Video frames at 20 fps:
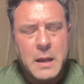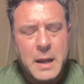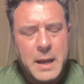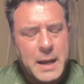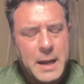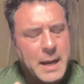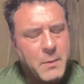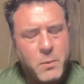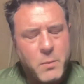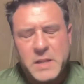
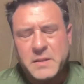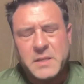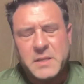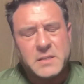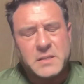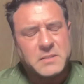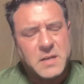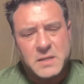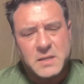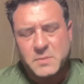I read
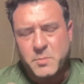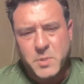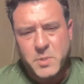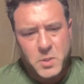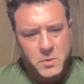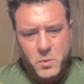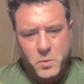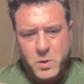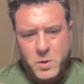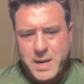this and I was
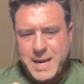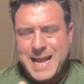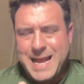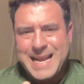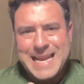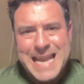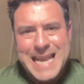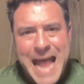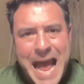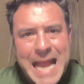blown away,
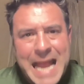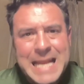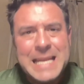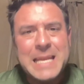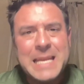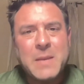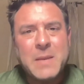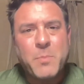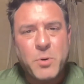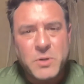
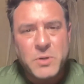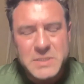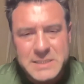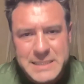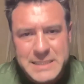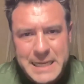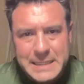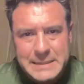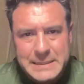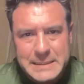
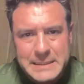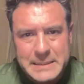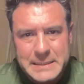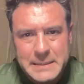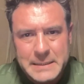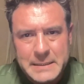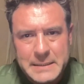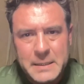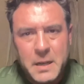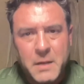90%
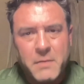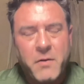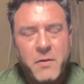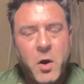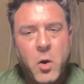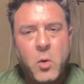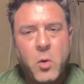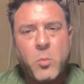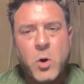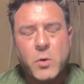of
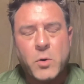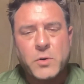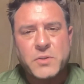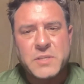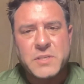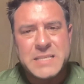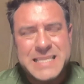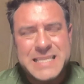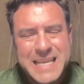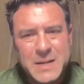
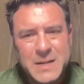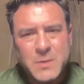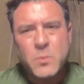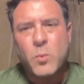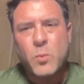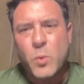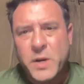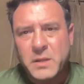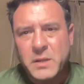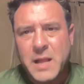homeowners didn't
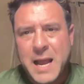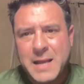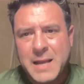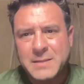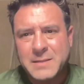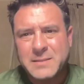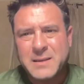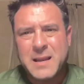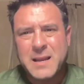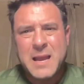
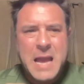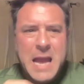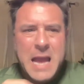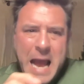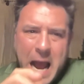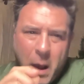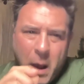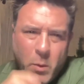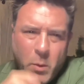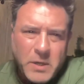realize
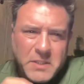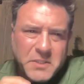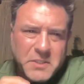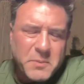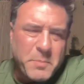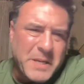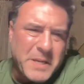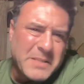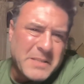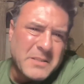how
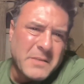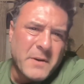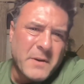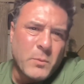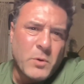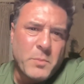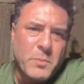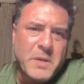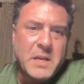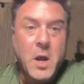expensive it
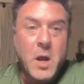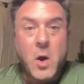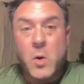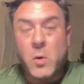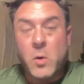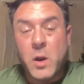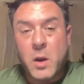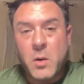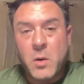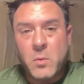would be to
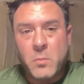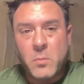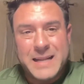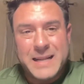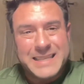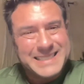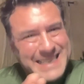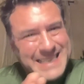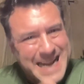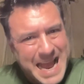own a home.
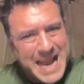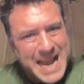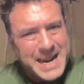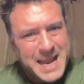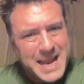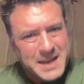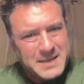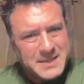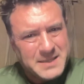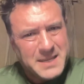That's 9
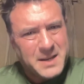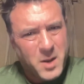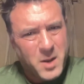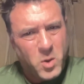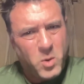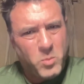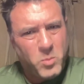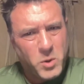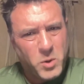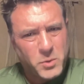out of 10
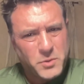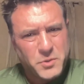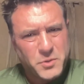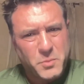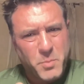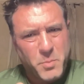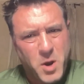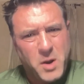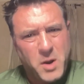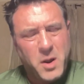homeowners who
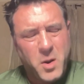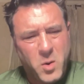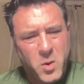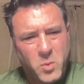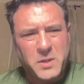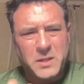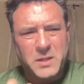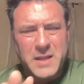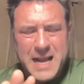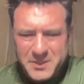bought a home
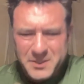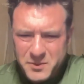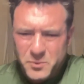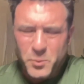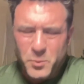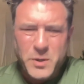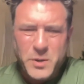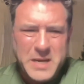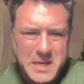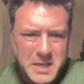the last
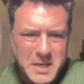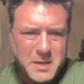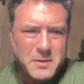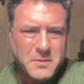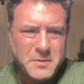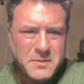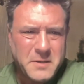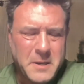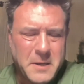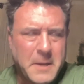3
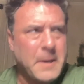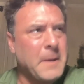years.